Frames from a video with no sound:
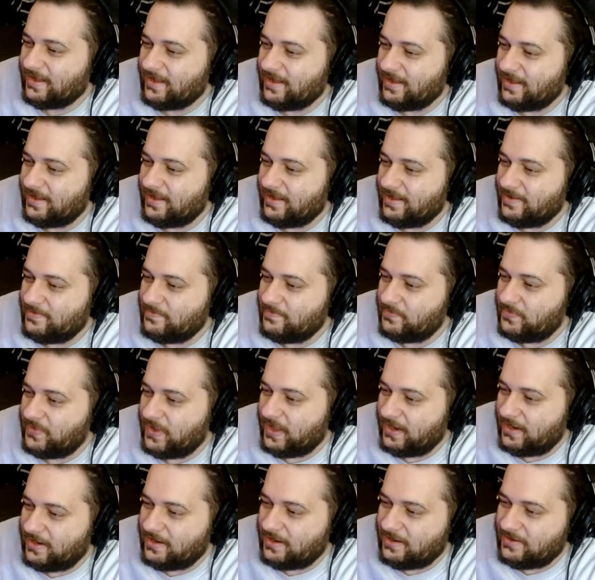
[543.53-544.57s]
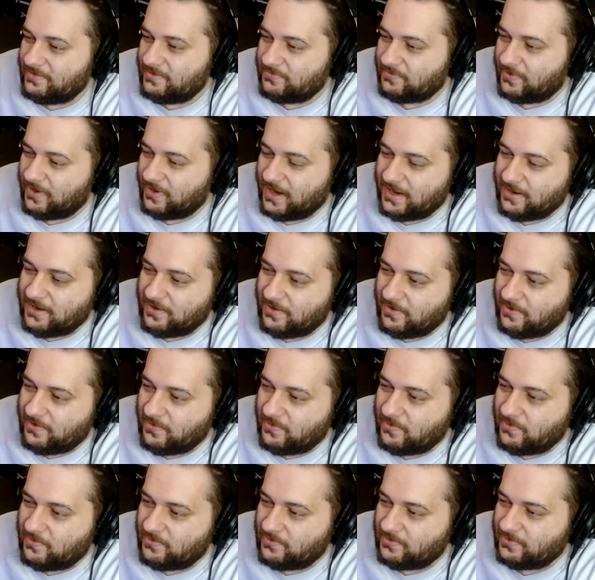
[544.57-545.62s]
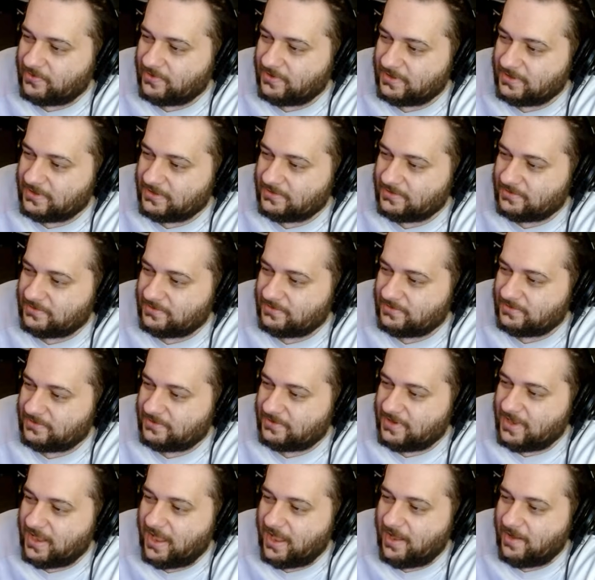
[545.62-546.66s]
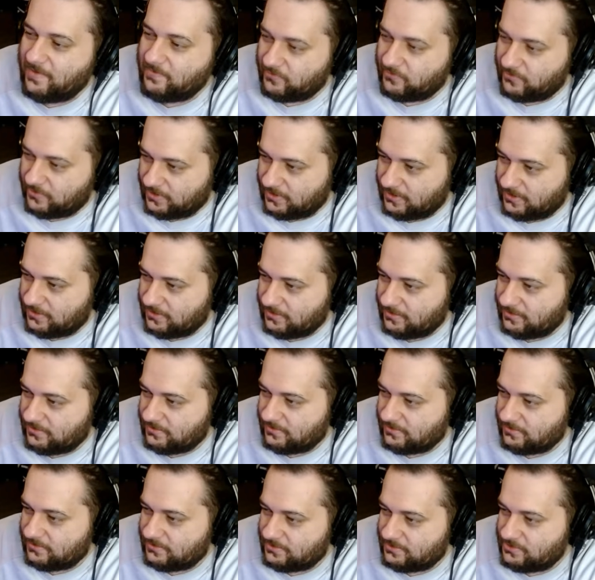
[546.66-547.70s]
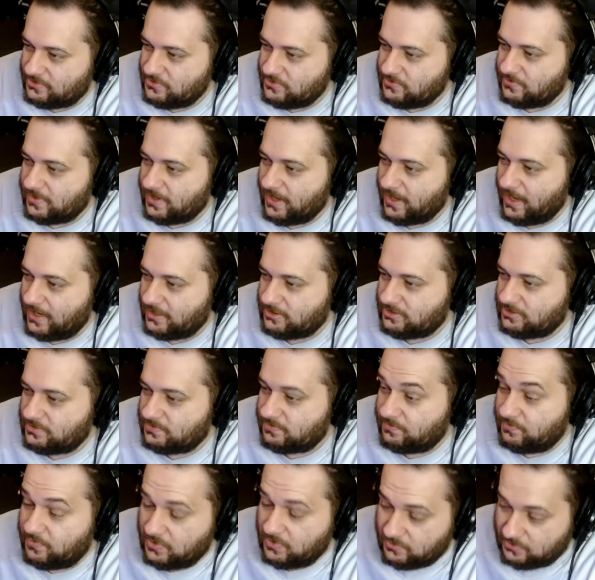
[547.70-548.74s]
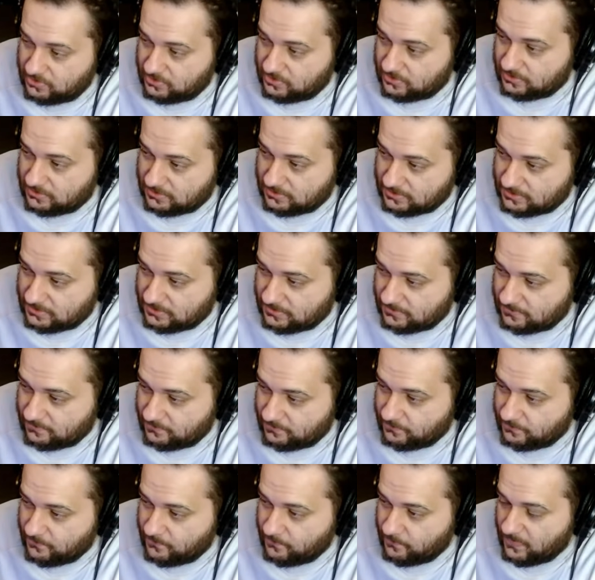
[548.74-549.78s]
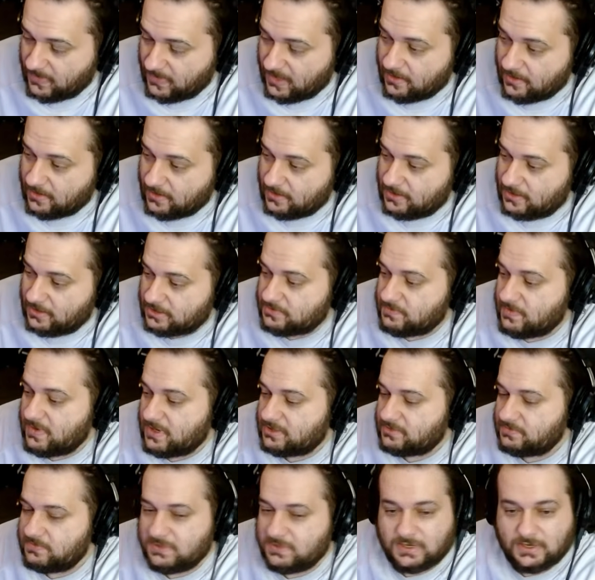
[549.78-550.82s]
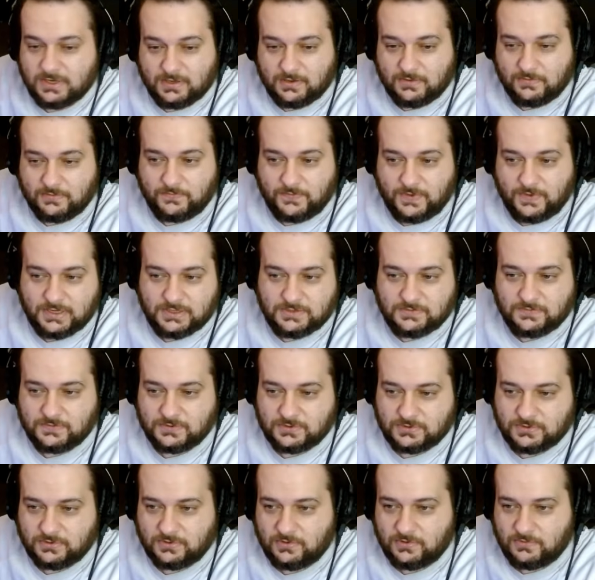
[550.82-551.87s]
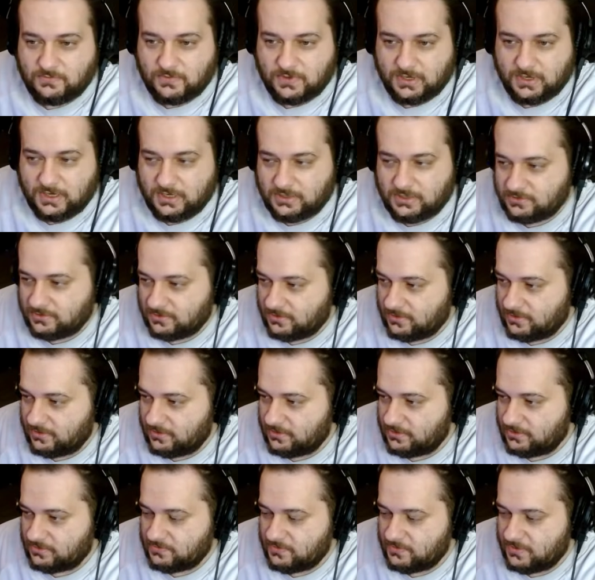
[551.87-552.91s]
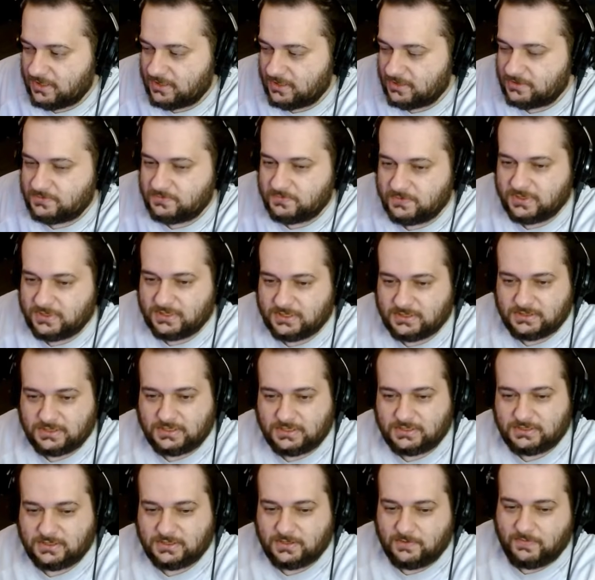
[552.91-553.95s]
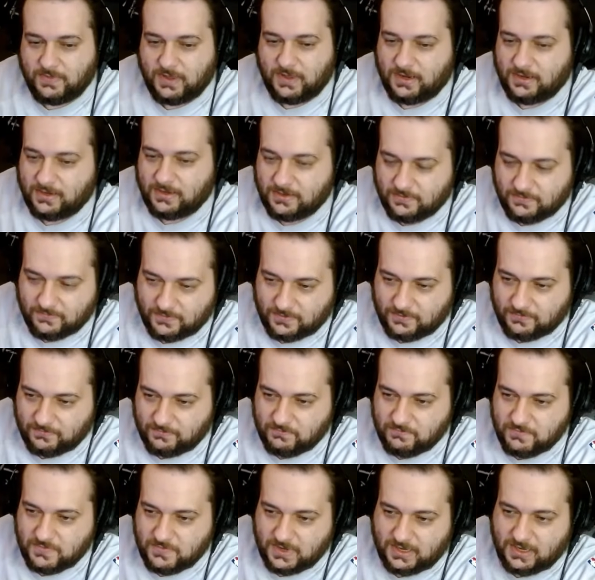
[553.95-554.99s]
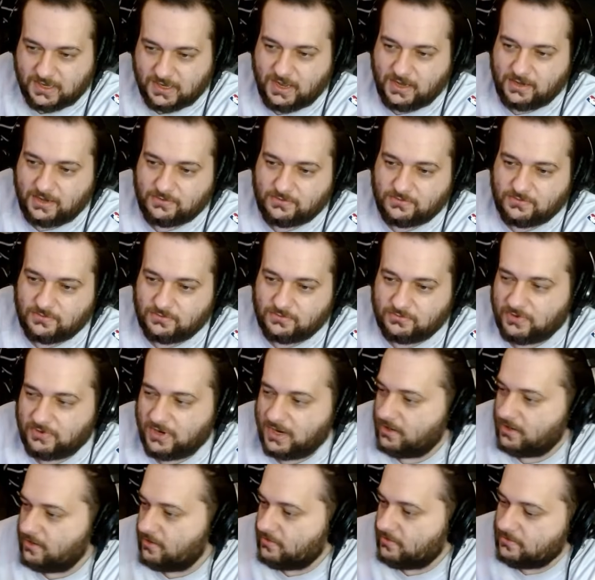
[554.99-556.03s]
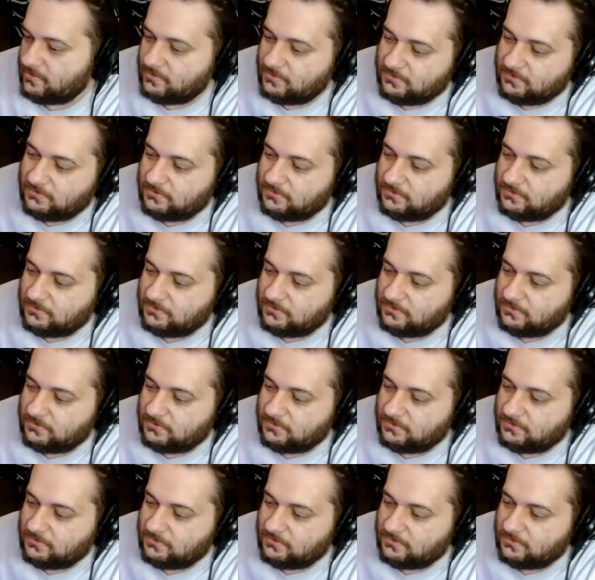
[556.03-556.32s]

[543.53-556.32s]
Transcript: Embedded Rhino horn camera to catch poachers. This makes me think of Ace Ventura: When Nature Calls, when he sits in the body of a mechanical rhino,